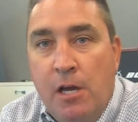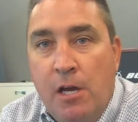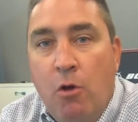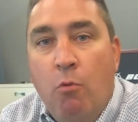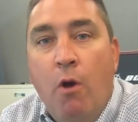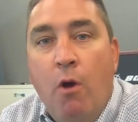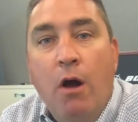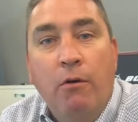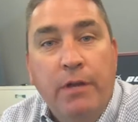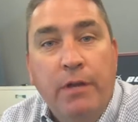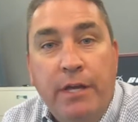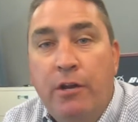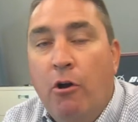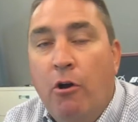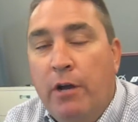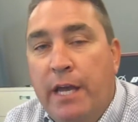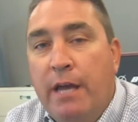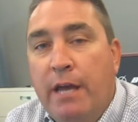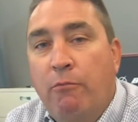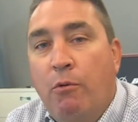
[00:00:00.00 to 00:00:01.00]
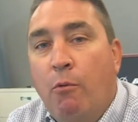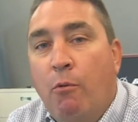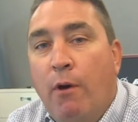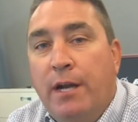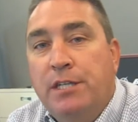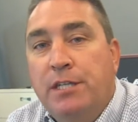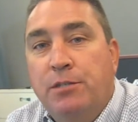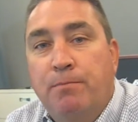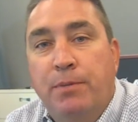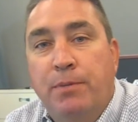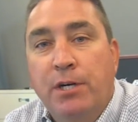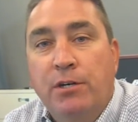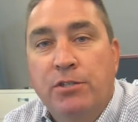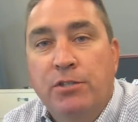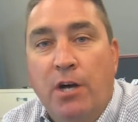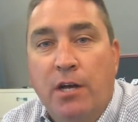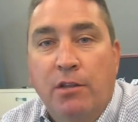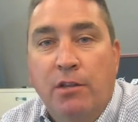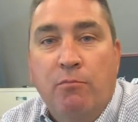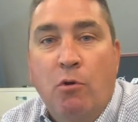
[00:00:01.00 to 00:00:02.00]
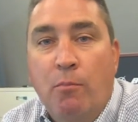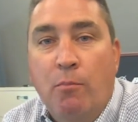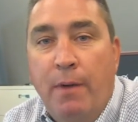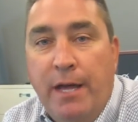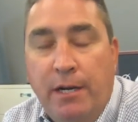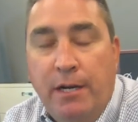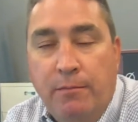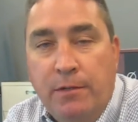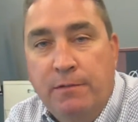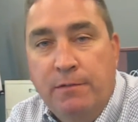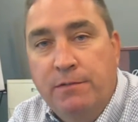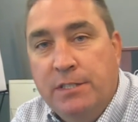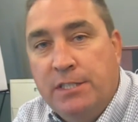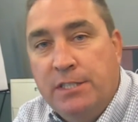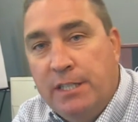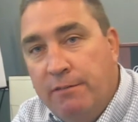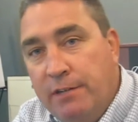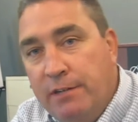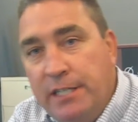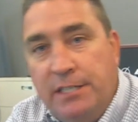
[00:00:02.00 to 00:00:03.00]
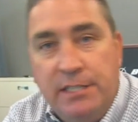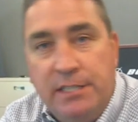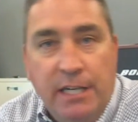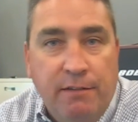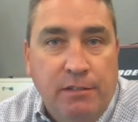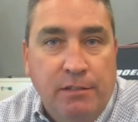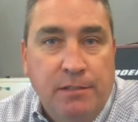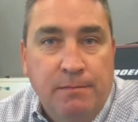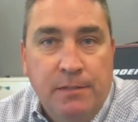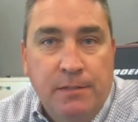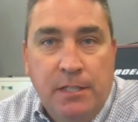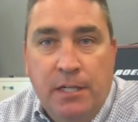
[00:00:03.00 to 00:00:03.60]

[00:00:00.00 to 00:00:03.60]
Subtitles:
Well, again, we wanted to build on the momentum of the 787.